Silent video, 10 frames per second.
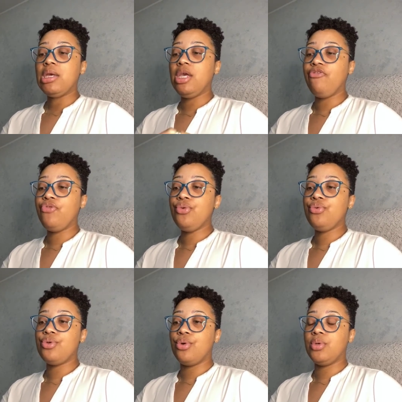if you
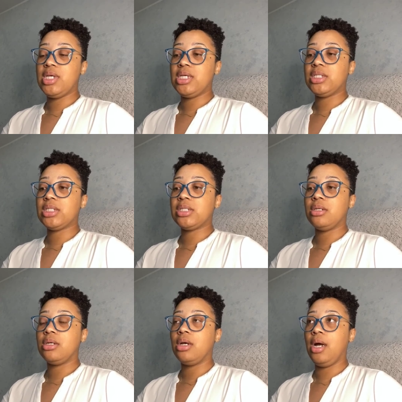notice
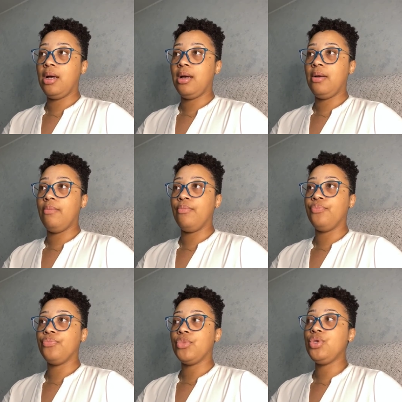um,